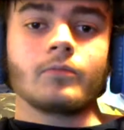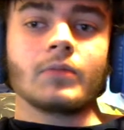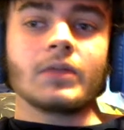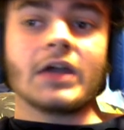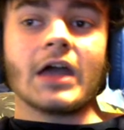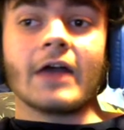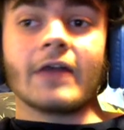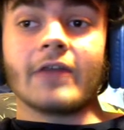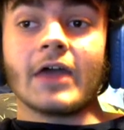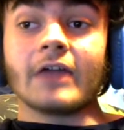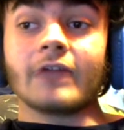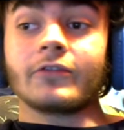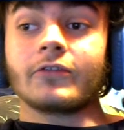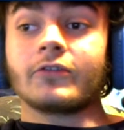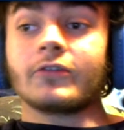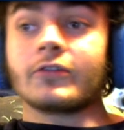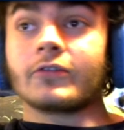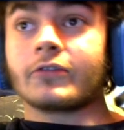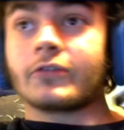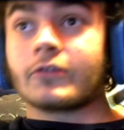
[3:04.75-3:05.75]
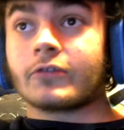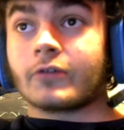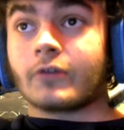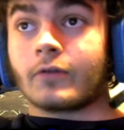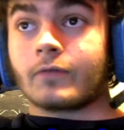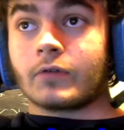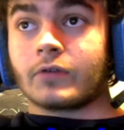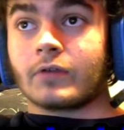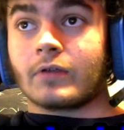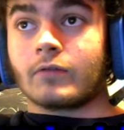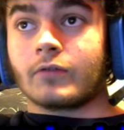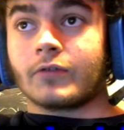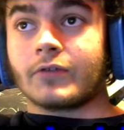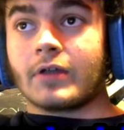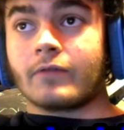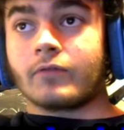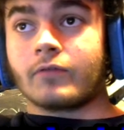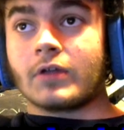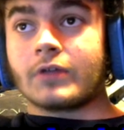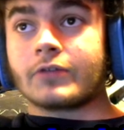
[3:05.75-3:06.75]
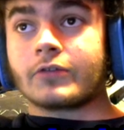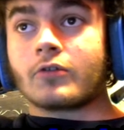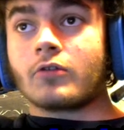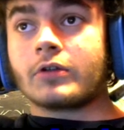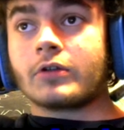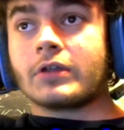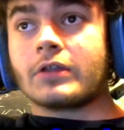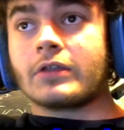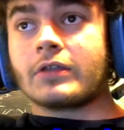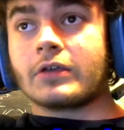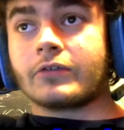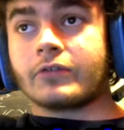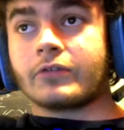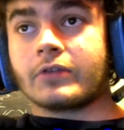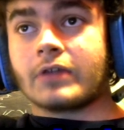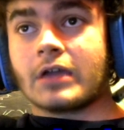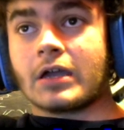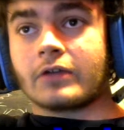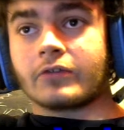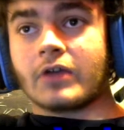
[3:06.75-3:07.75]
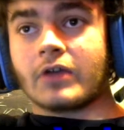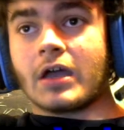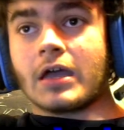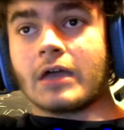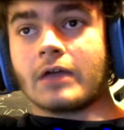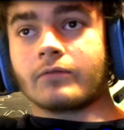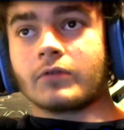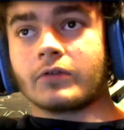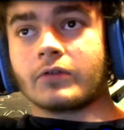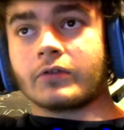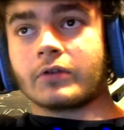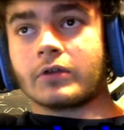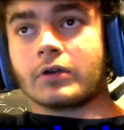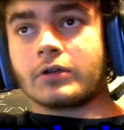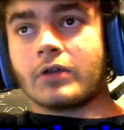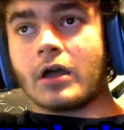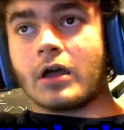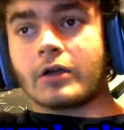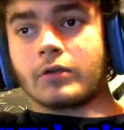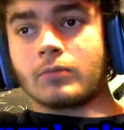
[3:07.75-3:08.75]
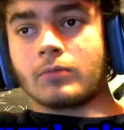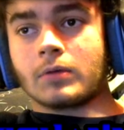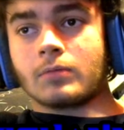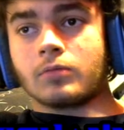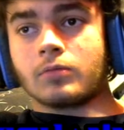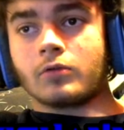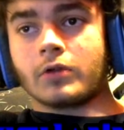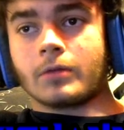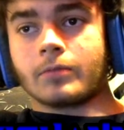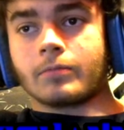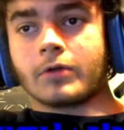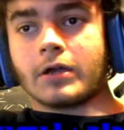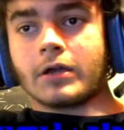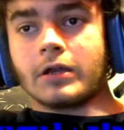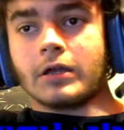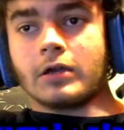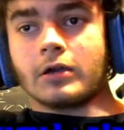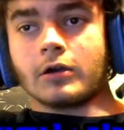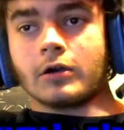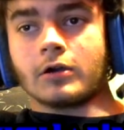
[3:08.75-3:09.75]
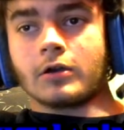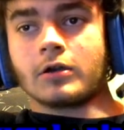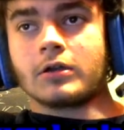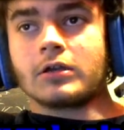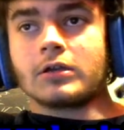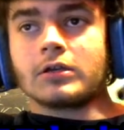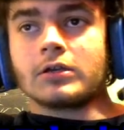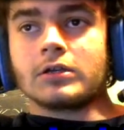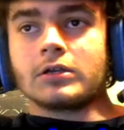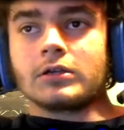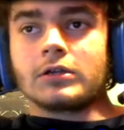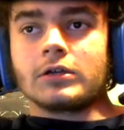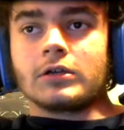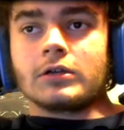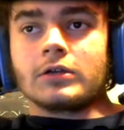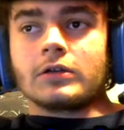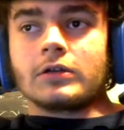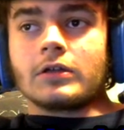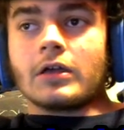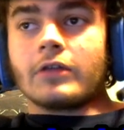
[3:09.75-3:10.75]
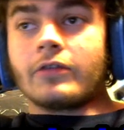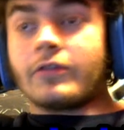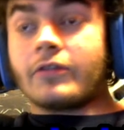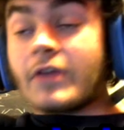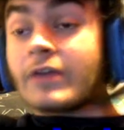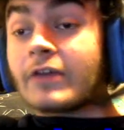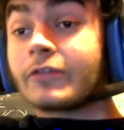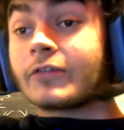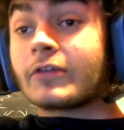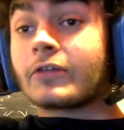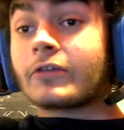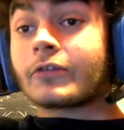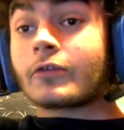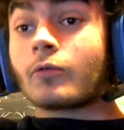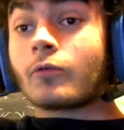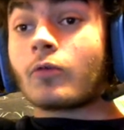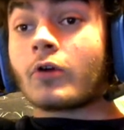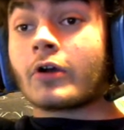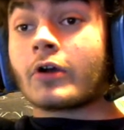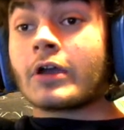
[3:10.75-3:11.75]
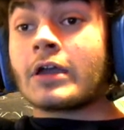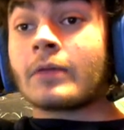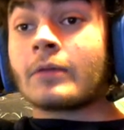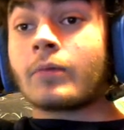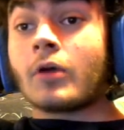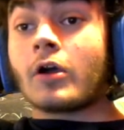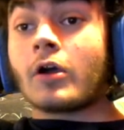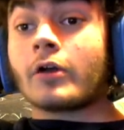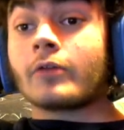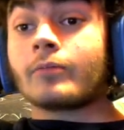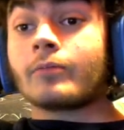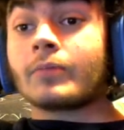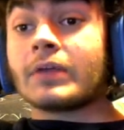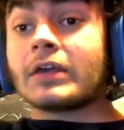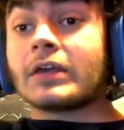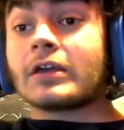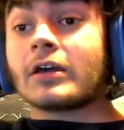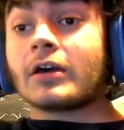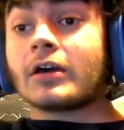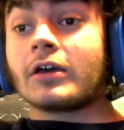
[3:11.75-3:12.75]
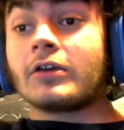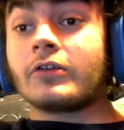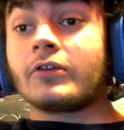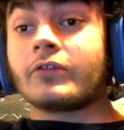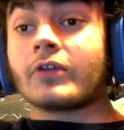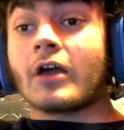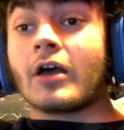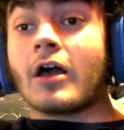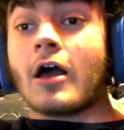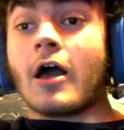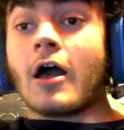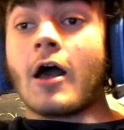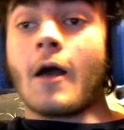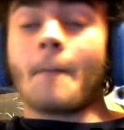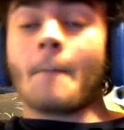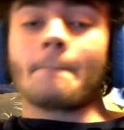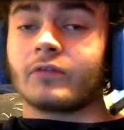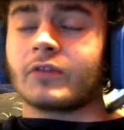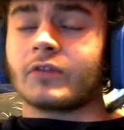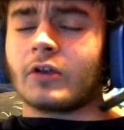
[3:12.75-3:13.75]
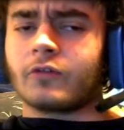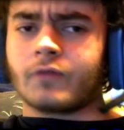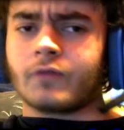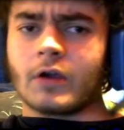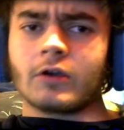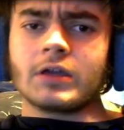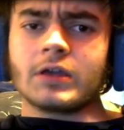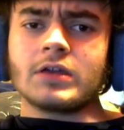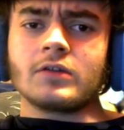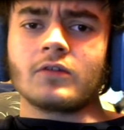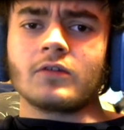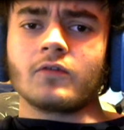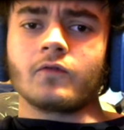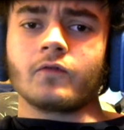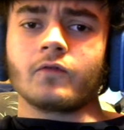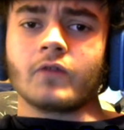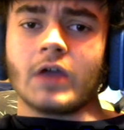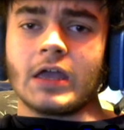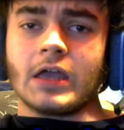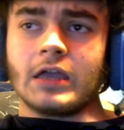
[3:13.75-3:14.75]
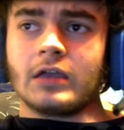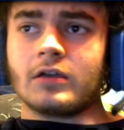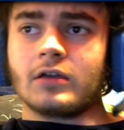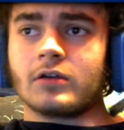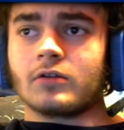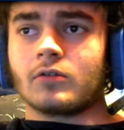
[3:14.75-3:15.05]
But yeah, that's just the surface level stuff. Let's go into this next. I have this document pulled up right here. This is the worrying part because there's very vague